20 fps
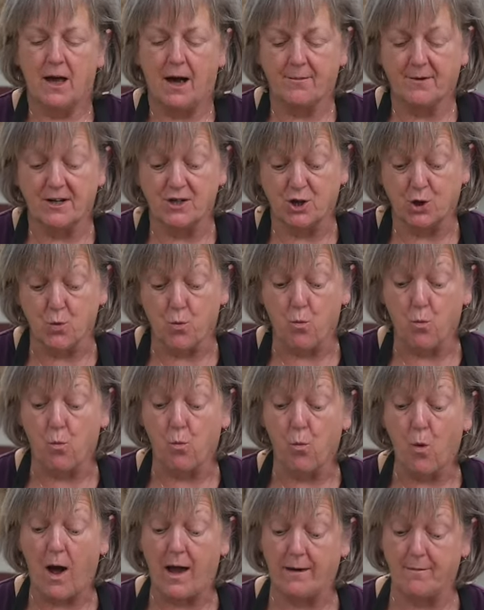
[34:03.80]
I'm gonna do
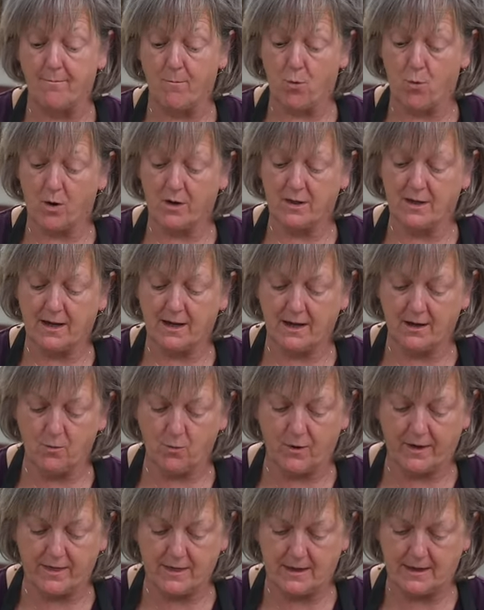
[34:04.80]
one more
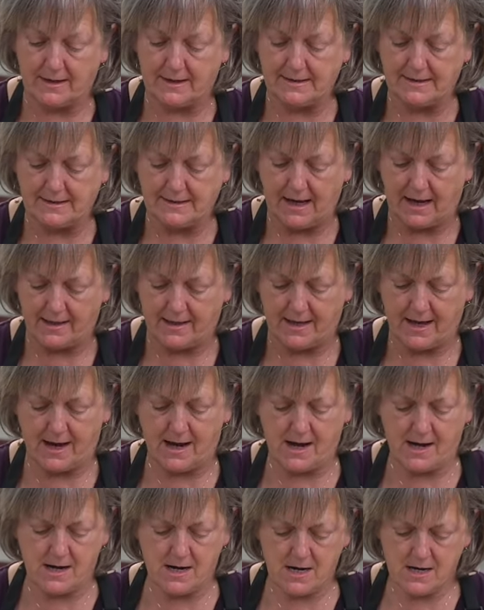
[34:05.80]
thing with this, and
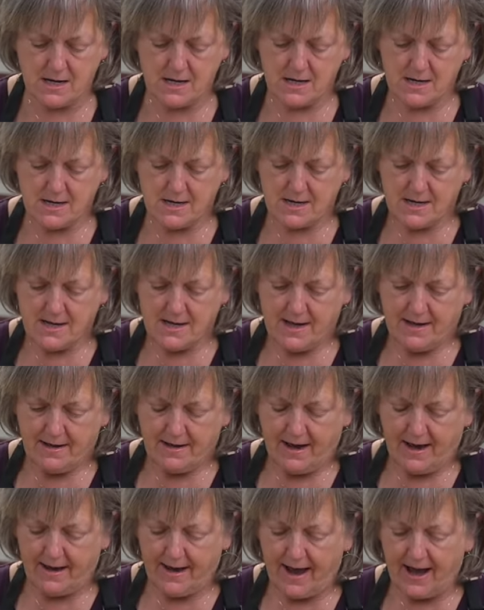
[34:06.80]
then
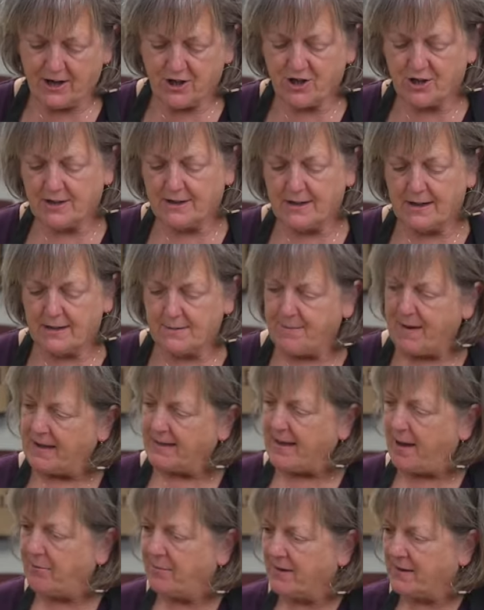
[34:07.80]
I actually need to
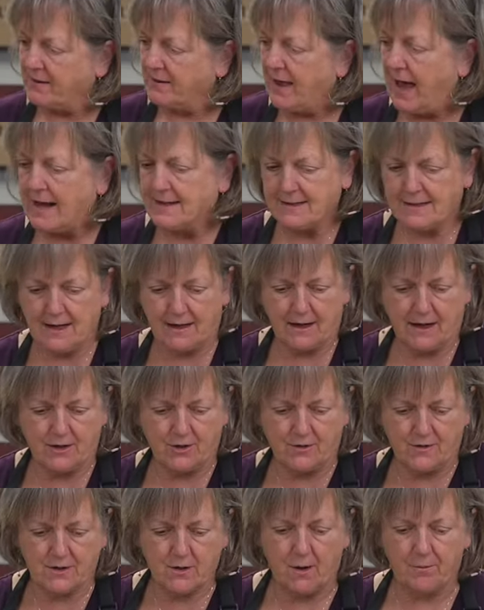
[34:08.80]
make that be the last thing I
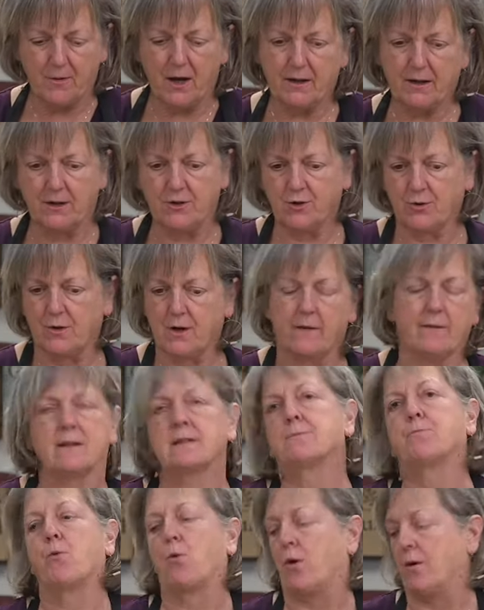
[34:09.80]
do, so I'm not gonna do it on
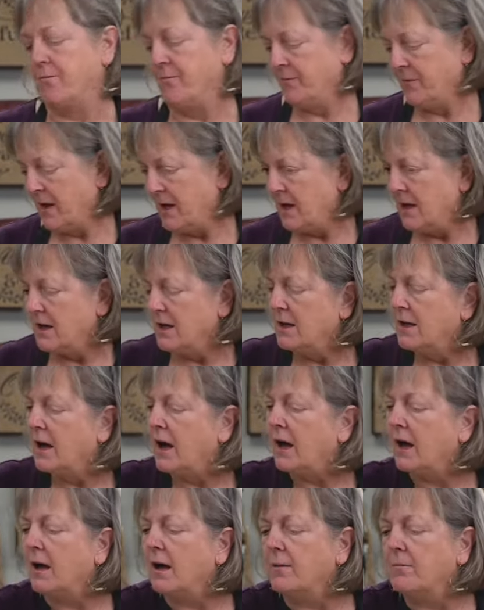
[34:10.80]
this board.
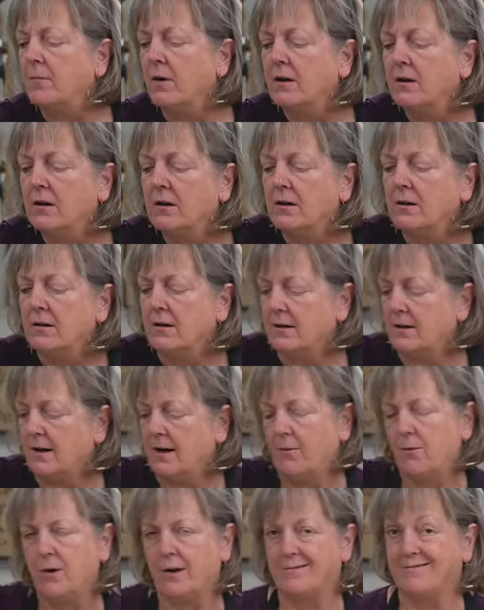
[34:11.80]
I'll
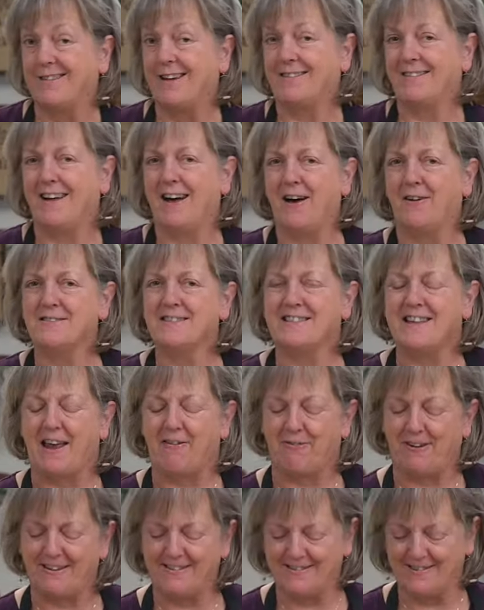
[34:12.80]

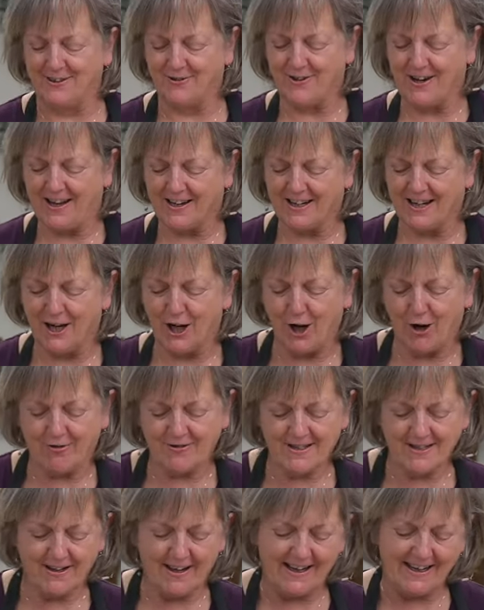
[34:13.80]
save it. You're not gonna know
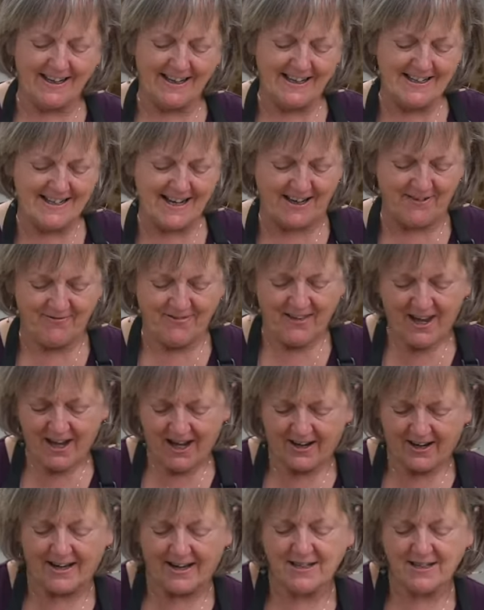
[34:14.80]
until I get it done.
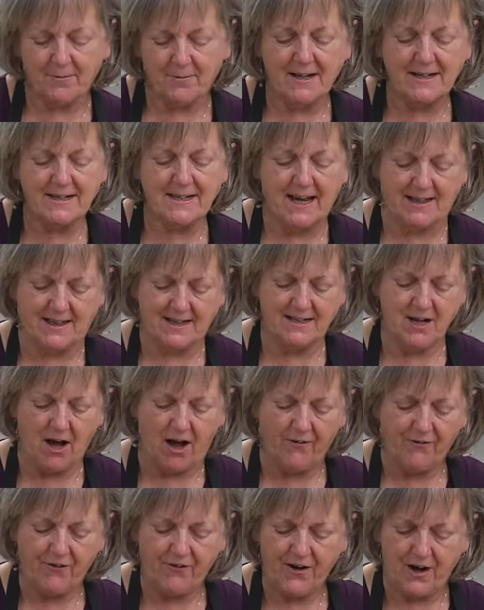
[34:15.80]
Okay, so I'm gonna take this
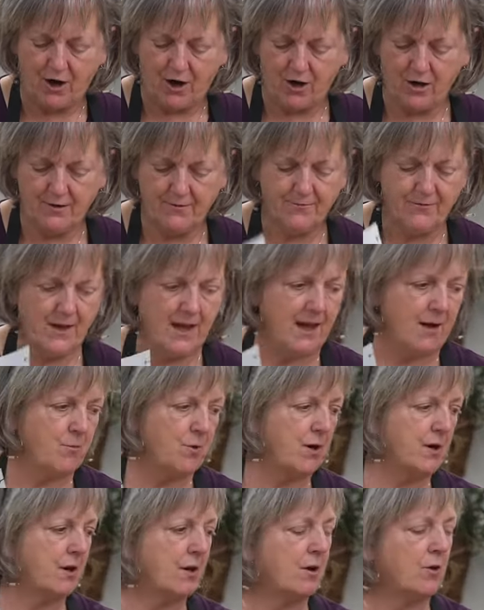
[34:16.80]
off of here, and
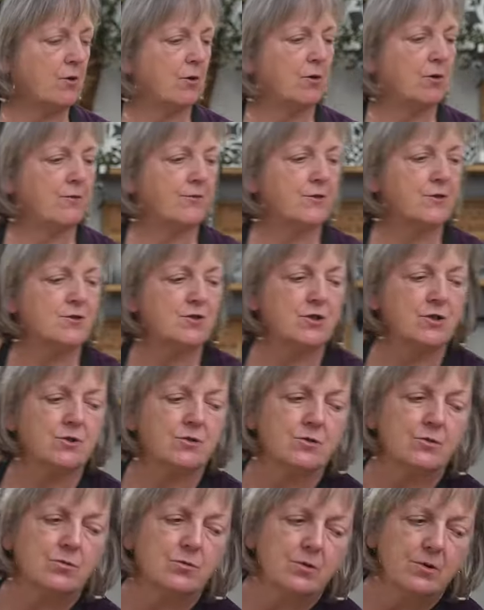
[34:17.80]
we're gonna go over
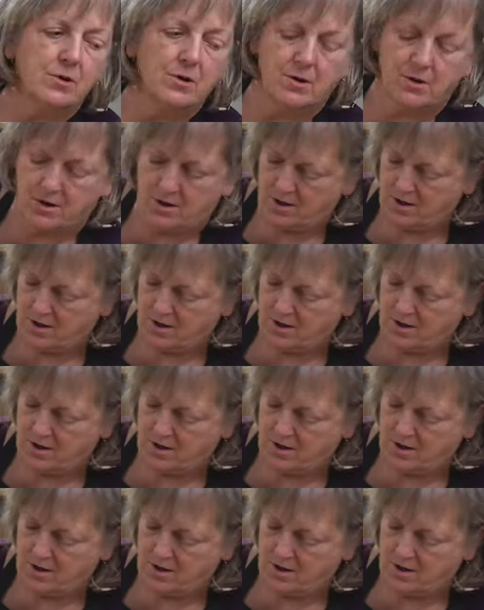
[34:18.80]
to